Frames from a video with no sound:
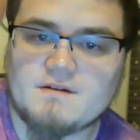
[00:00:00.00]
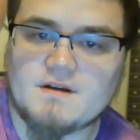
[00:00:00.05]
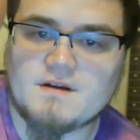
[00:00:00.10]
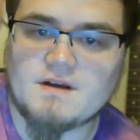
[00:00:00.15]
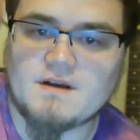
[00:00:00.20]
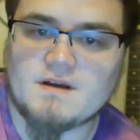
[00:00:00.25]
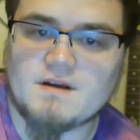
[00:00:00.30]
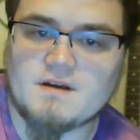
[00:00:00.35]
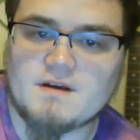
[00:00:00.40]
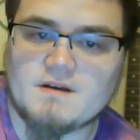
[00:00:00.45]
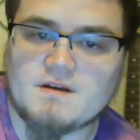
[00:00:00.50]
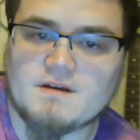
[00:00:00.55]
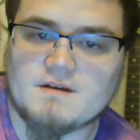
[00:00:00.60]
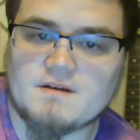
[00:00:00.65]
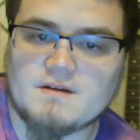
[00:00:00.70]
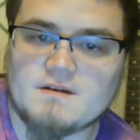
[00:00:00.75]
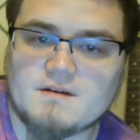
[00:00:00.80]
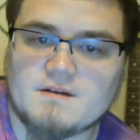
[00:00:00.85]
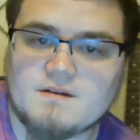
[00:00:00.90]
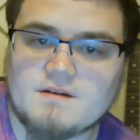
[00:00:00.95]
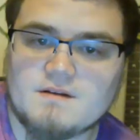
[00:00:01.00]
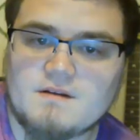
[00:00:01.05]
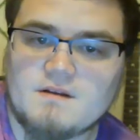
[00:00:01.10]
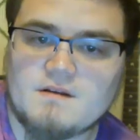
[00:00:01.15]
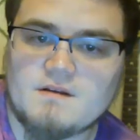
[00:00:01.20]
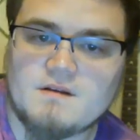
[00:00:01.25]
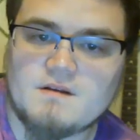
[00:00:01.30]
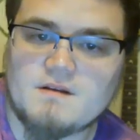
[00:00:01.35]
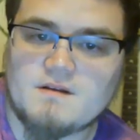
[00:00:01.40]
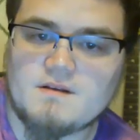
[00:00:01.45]

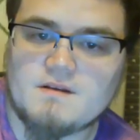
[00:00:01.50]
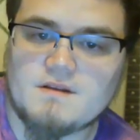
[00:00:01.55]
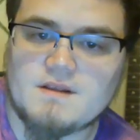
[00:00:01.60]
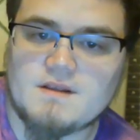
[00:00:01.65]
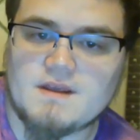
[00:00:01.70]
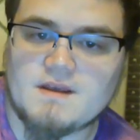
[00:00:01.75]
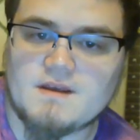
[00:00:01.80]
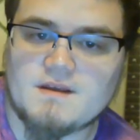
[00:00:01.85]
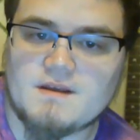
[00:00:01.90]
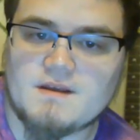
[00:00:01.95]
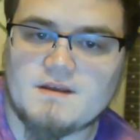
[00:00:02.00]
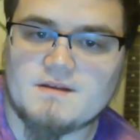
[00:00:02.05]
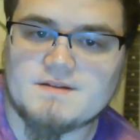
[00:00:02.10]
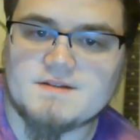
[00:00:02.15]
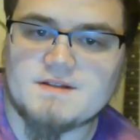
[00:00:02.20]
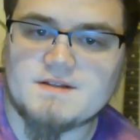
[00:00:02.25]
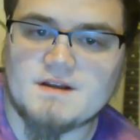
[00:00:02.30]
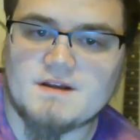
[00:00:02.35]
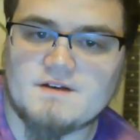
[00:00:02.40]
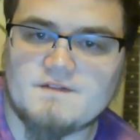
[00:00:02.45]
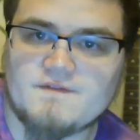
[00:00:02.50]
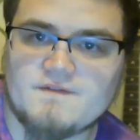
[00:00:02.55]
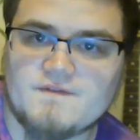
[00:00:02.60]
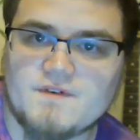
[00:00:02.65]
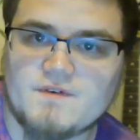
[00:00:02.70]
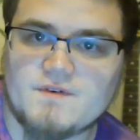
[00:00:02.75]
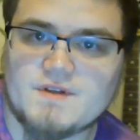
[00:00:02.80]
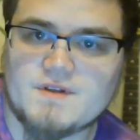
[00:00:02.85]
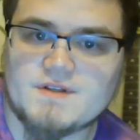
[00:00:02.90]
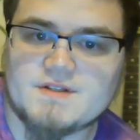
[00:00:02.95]
Yeah, it's not going to
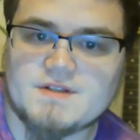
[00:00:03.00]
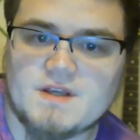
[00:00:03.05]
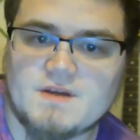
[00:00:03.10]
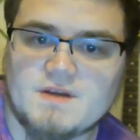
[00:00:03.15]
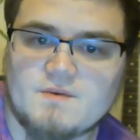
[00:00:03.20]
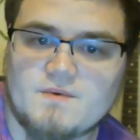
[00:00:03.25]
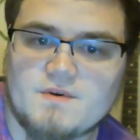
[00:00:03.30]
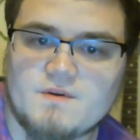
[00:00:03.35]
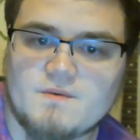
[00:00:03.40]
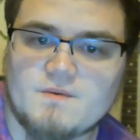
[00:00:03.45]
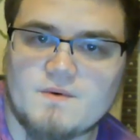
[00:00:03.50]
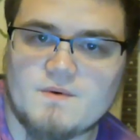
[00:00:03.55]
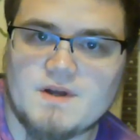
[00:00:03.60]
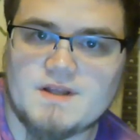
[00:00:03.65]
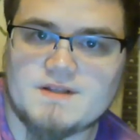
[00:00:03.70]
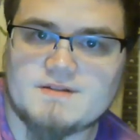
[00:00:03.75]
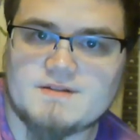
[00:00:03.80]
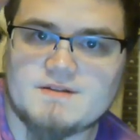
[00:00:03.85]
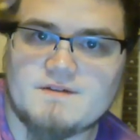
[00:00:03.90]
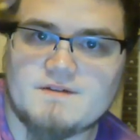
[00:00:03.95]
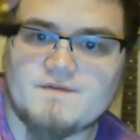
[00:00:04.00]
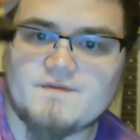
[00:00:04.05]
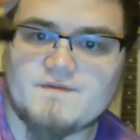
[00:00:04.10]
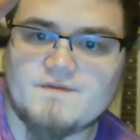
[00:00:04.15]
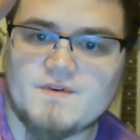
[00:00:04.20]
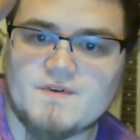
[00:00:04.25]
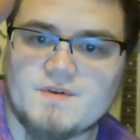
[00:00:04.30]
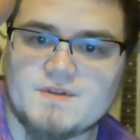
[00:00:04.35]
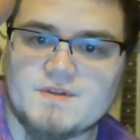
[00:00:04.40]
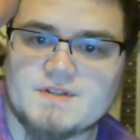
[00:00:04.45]
focus. I wonder why it's not
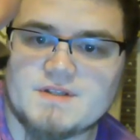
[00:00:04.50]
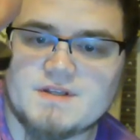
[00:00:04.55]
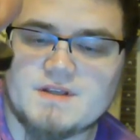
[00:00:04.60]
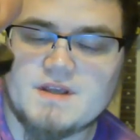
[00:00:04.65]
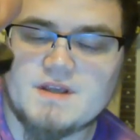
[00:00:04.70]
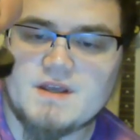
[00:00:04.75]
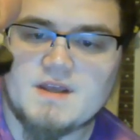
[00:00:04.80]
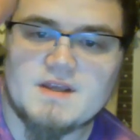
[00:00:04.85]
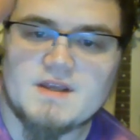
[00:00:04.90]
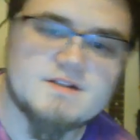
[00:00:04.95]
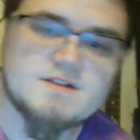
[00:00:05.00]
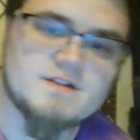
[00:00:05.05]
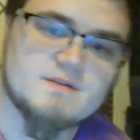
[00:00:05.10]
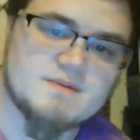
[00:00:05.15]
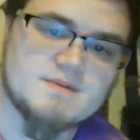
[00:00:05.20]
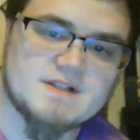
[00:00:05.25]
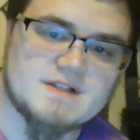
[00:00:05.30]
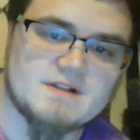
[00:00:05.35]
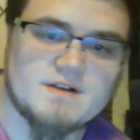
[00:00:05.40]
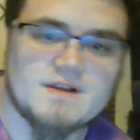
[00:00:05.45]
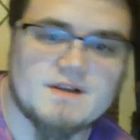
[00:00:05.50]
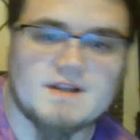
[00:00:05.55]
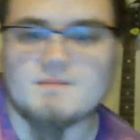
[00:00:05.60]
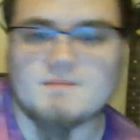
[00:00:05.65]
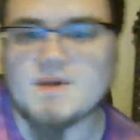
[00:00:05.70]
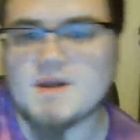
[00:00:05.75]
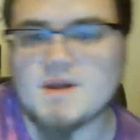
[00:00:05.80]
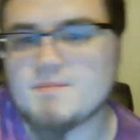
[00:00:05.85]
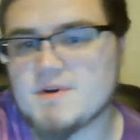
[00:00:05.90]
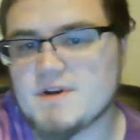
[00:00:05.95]
focusing. It's too busy looking
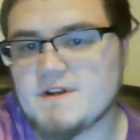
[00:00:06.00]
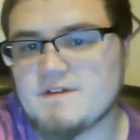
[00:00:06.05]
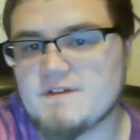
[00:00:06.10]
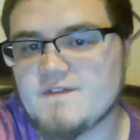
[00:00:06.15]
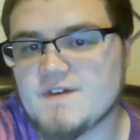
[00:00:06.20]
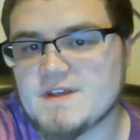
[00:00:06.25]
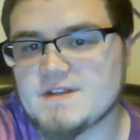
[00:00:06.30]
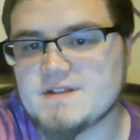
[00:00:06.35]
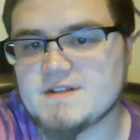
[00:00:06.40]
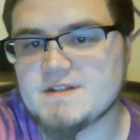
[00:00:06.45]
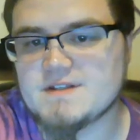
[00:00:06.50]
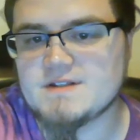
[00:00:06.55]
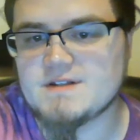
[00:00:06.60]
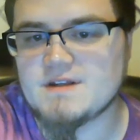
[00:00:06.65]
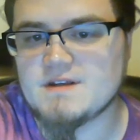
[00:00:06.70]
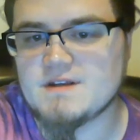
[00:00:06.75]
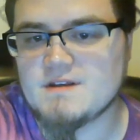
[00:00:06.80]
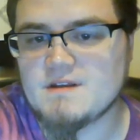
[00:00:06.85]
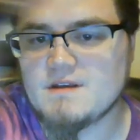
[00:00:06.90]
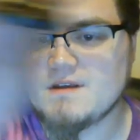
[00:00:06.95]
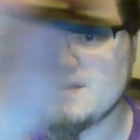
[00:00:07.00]
at my pretty face, isn't it?